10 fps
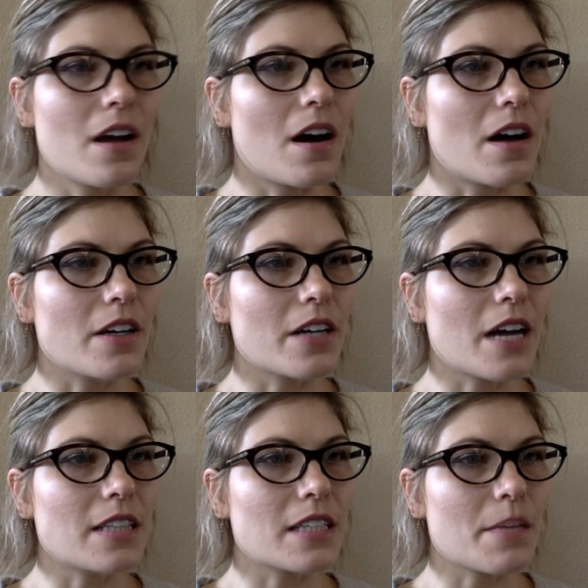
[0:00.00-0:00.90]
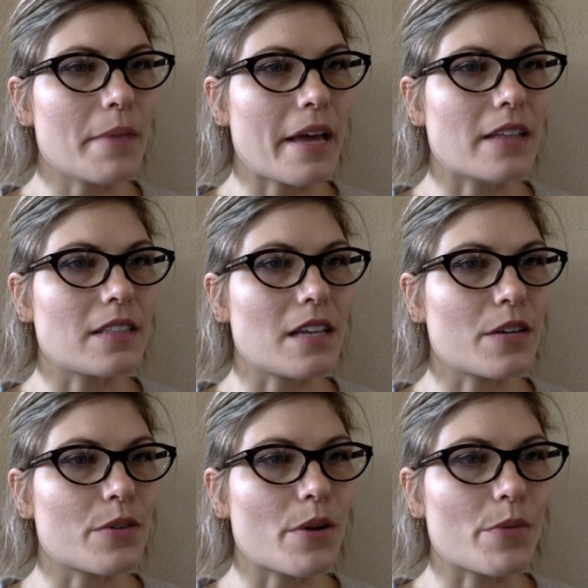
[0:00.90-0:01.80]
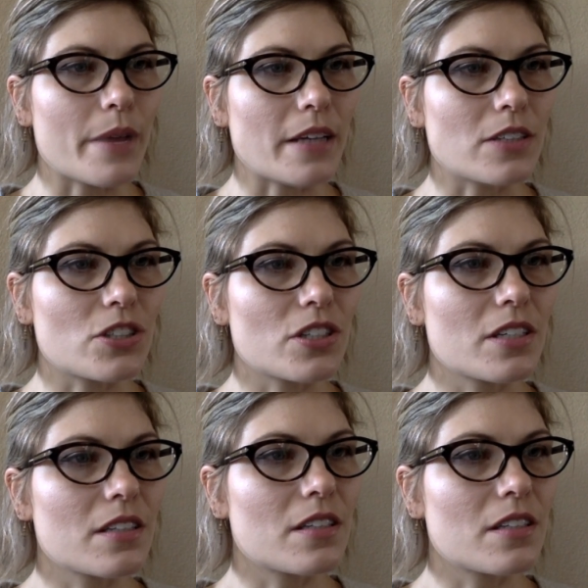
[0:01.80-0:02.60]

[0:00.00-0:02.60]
Honor God's commands and grow rich.